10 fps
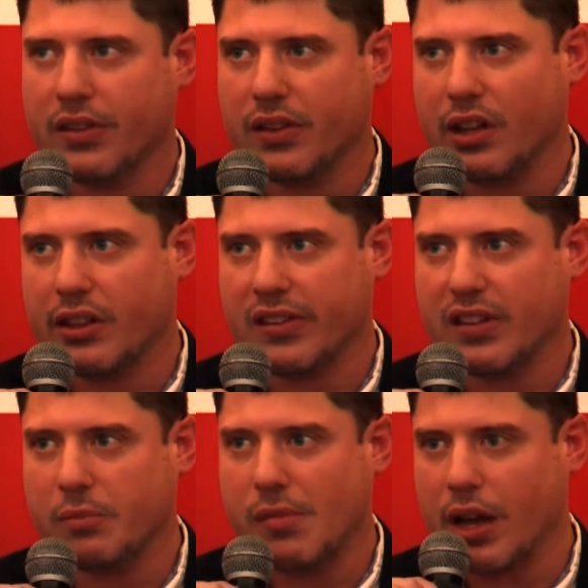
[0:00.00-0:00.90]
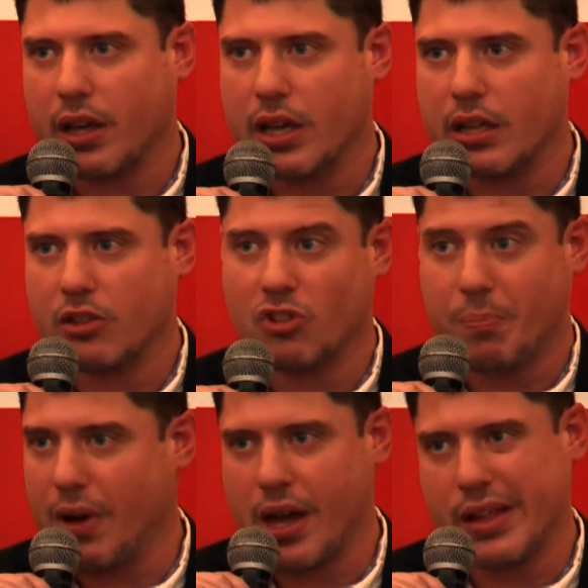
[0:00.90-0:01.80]
is an interesting market,
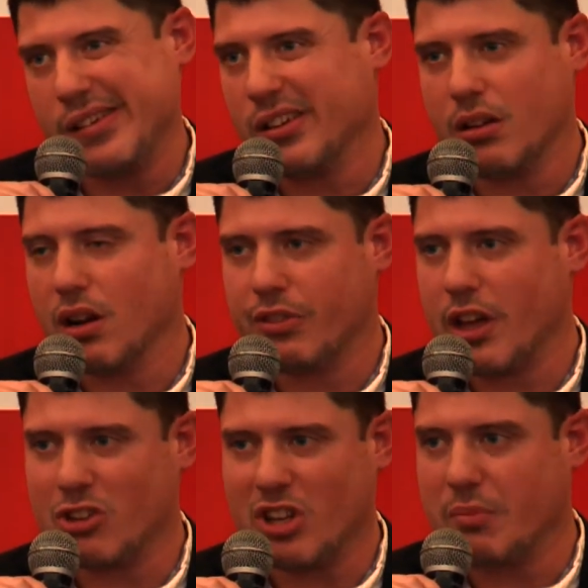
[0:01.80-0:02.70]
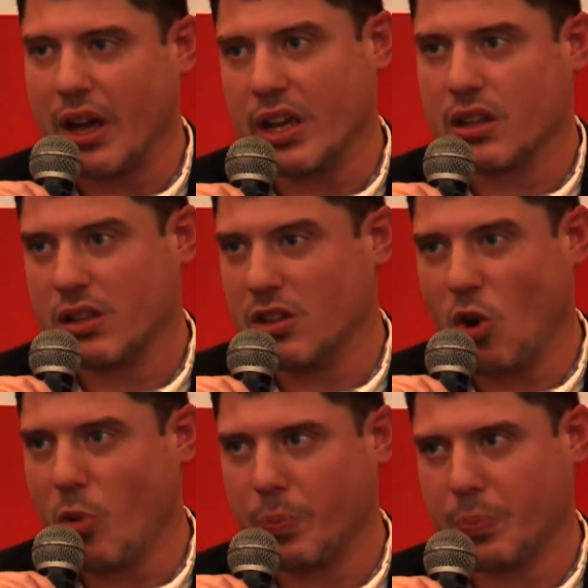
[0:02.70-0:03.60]
Japan, all of the Asian market,
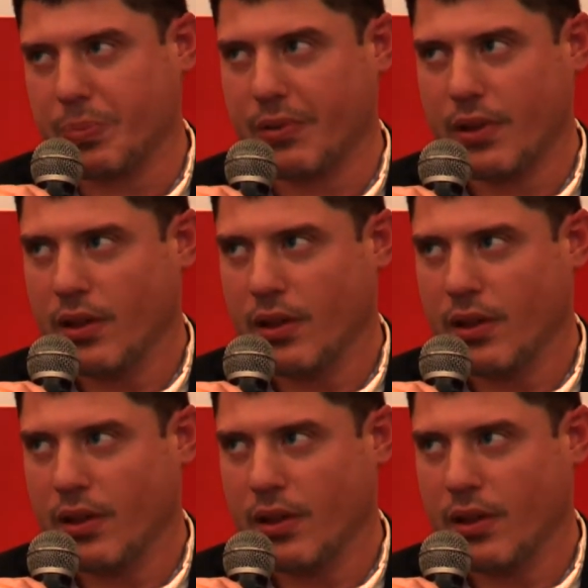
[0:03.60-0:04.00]
Europe.